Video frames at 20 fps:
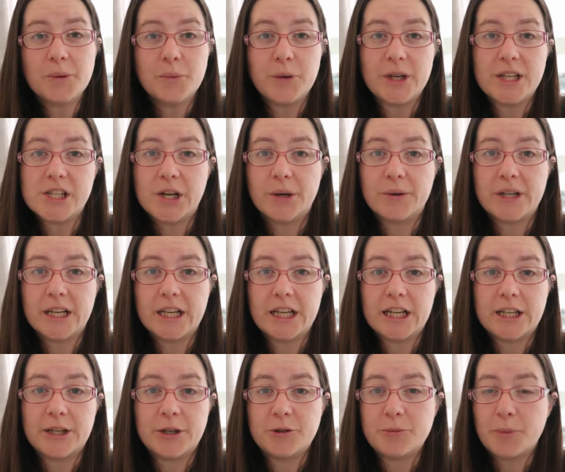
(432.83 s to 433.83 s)
We don't
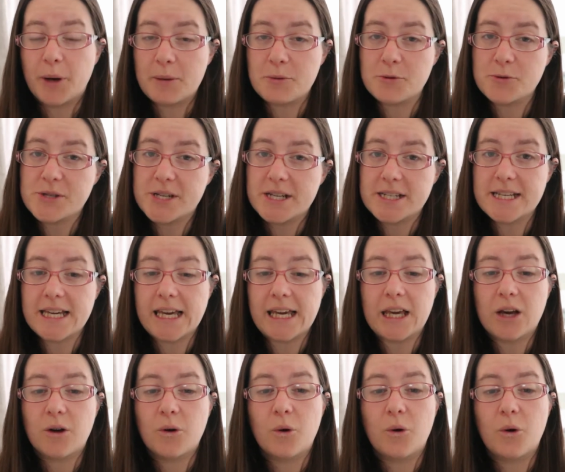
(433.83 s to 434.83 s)
include Bible
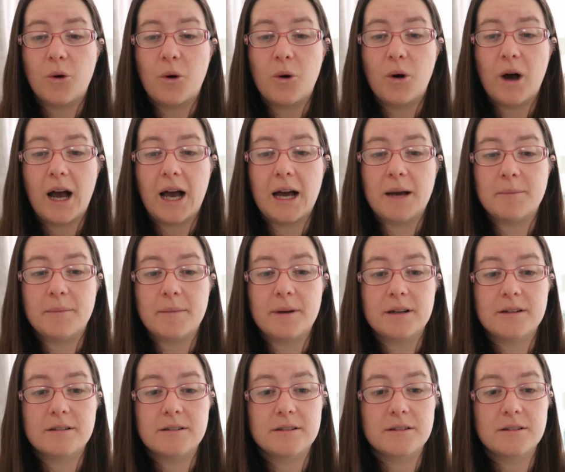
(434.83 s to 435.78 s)
study or um,